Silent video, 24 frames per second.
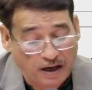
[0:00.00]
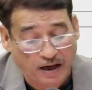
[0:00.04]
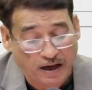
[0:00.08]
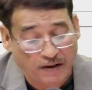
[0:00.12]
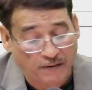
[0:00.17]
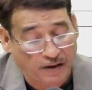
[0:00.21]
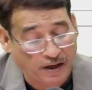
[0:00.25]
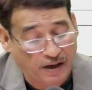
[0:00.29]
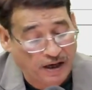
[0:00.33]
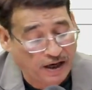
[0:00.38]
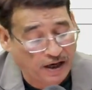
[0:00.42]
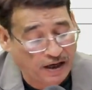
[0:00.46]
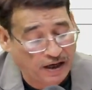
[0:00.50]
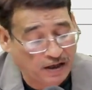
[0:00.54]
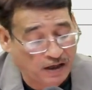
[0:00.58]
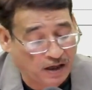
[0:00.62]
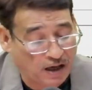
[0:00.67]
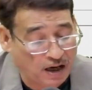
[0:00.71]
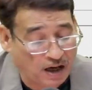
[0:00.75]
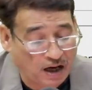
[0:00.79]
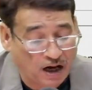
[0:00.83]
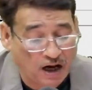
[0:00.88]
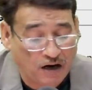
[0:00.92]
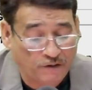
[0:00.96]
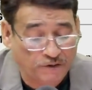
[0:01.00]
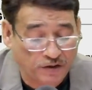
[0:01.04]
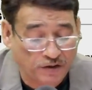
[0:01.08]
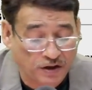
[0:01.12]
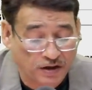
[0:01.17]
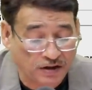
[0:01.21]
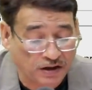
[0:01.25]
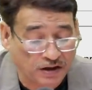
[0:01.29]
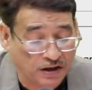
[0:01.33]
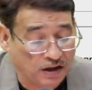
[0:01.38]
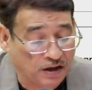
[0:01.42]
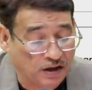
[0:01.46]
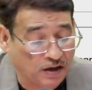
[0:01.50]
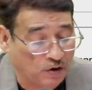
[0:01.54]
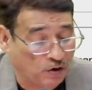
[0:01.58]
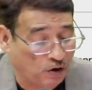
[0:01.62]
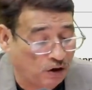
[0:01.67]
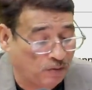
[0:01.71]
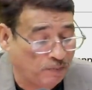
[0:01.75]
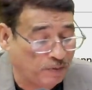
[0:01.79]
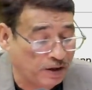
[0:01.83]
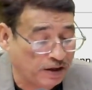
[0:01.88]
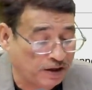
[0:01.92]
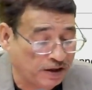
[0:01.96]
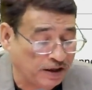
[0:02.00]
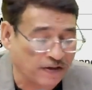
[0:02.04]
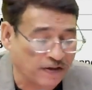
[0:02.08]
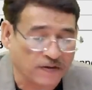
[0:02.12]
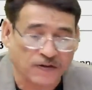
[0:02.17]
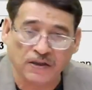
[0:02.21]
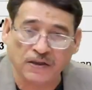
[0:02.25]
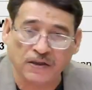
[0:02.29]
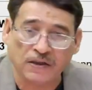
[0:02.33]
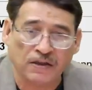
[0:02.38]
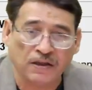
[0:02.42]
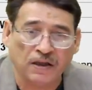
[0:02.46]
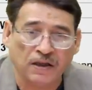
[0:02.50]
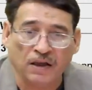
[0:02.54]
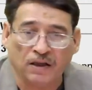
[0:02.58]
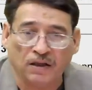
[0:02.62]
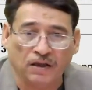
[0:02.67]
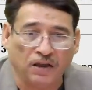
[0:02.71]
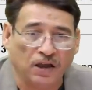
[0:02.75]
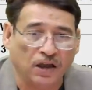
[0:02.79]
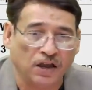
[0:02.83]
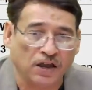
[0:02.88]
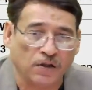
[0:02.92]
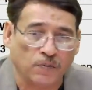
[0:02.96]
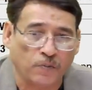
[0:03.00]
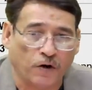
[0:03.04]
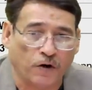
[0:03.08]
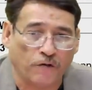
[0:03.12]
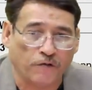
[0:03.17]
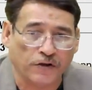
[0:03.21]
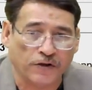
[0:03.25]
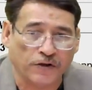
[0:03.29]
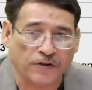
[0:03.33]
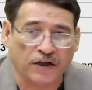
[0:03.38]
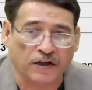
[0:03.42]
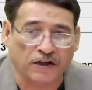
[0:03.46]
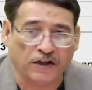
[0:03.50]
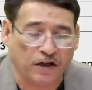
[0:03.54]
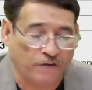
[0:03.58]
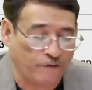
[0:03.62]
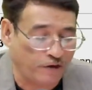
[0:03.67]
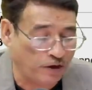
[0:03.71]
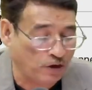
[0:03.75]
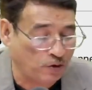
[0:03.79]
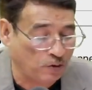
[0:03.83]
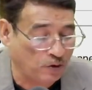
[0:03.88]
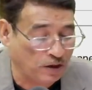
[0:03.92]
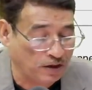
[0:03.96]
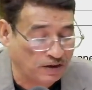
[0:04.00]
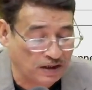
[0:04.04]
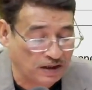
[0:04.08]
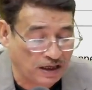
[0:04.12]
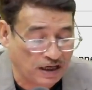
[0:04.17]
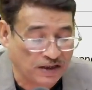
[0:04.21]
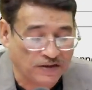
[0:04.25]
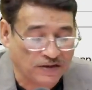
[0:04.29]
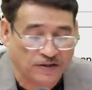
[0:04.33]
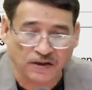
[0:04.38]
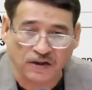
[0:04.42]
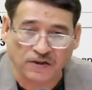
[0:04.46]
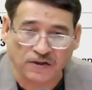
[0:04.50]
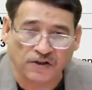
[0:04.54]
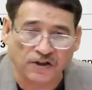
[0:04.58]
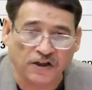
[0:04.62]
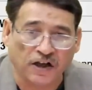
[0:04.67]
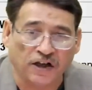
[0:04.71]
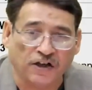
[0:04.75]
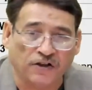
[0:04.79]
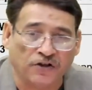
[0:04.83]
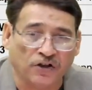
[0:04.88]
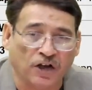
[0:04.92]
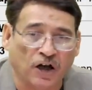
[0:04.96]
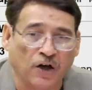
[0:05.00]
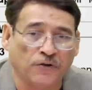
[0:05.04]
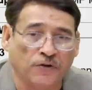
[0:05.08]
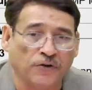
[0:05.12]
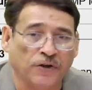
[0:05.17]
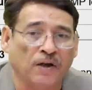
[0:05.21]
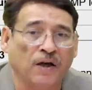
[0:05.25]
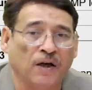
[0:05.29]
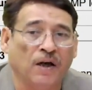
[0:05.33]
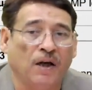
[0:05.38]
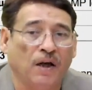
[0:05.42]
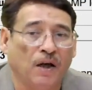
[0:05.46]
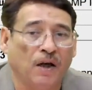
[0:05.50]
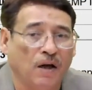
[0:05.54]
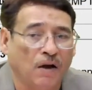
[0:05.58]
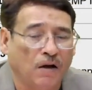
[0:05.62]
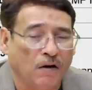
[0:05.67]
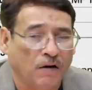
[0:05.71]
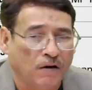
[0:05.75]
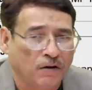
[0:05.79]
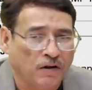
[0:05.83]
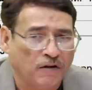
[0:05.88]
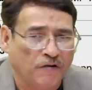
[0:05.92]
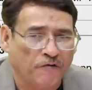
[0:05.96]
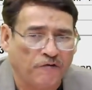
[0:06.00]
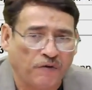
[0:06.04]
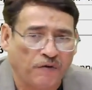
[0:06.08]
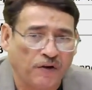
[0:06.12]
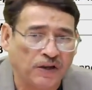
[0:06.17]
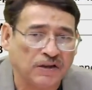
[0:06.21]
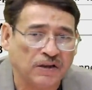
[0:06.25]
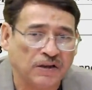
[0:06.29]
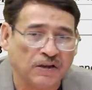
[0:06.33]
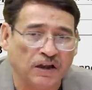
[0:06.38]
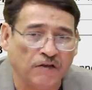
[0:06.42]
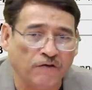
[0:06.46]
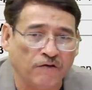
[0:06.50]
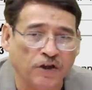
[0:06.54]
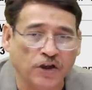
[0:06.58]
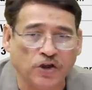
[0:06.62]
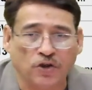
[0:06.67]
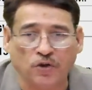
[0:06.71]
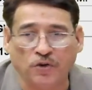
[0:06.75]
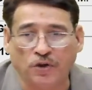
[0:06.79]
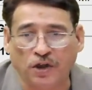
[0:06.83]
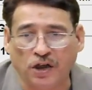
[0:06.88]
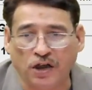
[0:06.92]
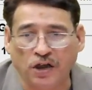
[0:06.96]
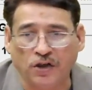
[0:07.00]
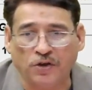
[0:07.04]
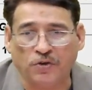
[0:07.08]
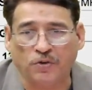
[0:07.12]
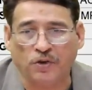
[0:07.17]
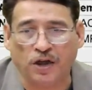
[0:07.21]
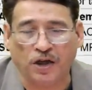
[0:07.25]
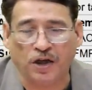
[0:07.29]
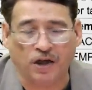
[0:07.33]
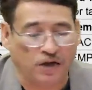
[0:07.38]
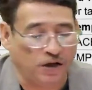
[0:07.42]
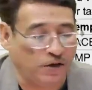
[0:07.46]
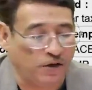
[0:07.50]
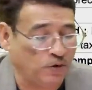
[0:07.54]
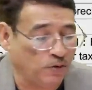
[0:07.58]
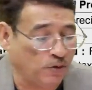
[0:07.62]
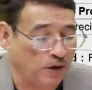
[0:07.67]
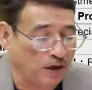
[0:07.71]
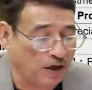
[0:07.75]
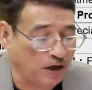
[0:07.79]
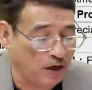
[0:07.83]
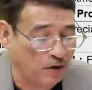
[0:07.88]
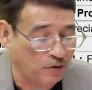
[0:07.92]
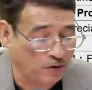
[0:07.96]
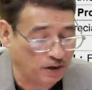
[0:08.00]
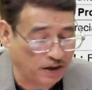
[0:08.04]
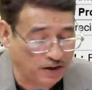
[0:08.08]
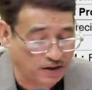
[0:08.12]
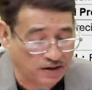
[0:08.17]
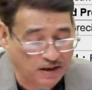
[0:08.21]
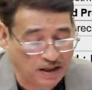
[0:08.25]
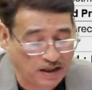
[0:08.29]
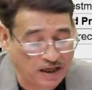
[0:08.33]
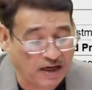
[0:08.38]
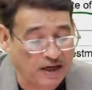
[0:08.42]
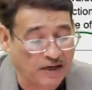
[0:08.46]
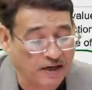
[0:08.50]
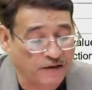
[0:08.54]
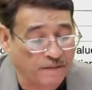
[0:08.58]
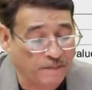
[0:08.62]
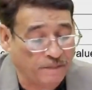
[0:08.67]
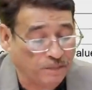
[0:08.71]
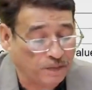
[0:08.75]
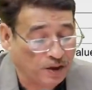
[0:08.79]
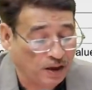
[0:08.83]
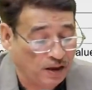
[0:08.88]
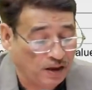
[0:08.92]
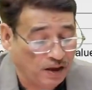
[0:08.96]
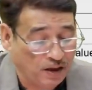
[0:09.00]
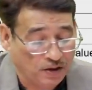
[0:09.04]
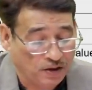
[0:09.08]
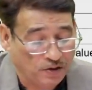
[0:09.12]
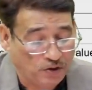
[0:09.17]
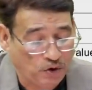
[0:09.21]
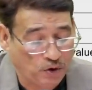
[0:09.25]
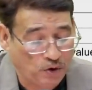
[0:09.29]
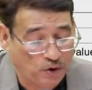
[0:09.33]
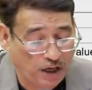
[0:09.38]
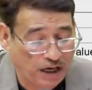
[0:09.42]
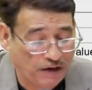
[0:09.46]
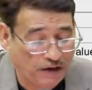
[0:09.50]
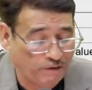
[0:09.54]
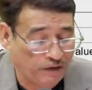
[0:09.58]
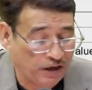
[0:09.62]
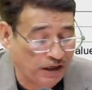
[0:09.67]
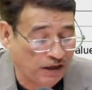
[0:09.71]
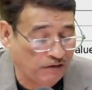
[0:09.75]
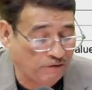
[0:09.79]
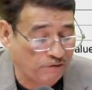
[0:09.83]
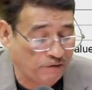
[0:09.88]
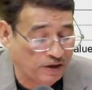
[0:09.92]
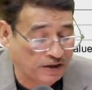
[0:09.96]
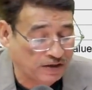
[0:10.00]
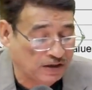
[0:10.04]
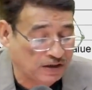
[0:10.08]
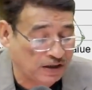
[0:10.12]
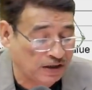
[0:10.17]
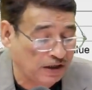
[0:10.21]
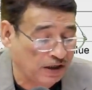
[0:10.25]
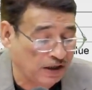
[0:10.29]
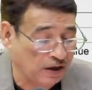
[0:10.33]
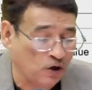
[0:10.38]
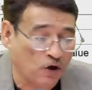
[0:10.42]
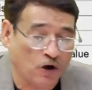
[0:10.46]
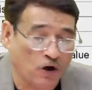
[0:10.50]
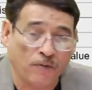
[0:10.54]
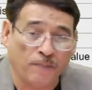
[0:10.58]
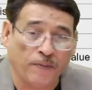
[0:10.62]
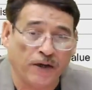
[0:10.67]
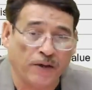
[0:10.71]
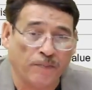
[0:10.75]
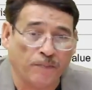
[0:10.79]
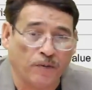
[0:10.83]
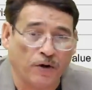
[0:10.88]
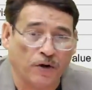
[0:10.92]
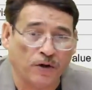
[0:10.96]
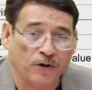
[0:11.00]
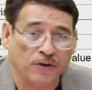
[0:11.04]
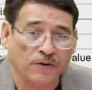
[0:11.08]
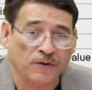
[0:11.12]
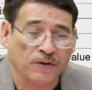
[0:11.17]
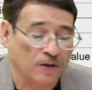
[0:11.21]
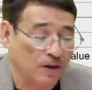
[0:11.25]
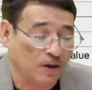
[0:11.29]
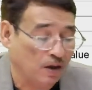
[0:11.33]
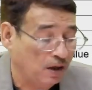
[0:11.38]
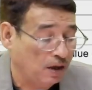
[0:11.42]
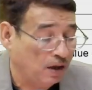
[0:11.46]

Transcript: And after the government taxes, these profits are given to us as 68,000. The first thing which you need to take into account is that you have invested in government bonds.